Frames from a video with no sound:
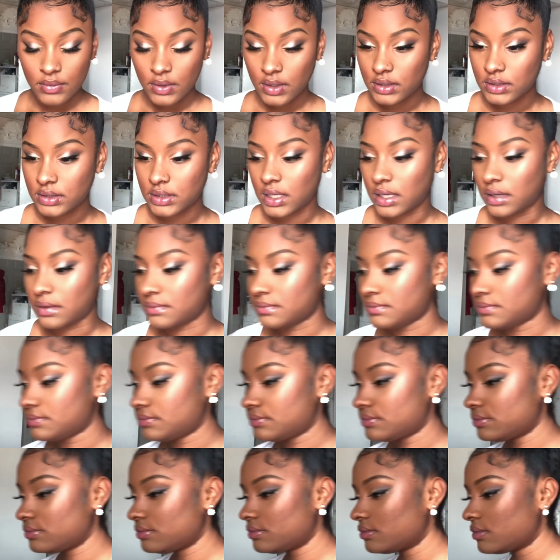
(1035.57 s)
And yeah.
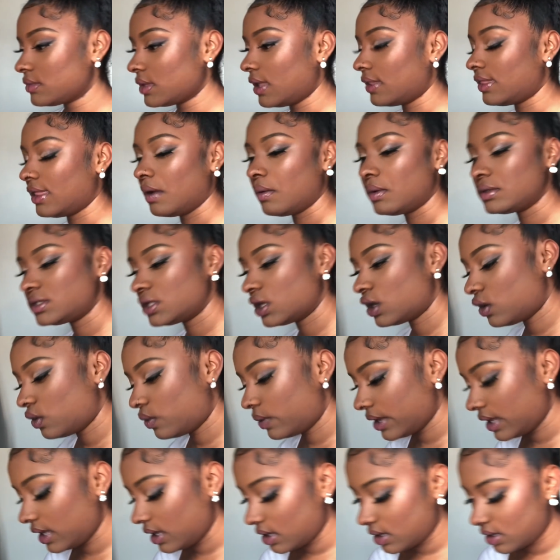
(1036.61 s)
And that was a
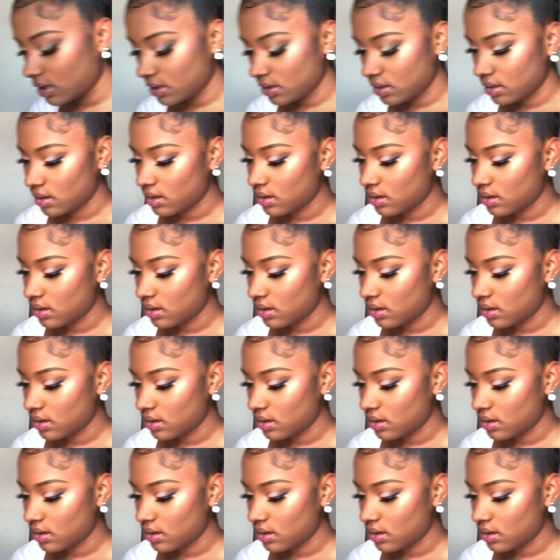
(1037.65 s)
quick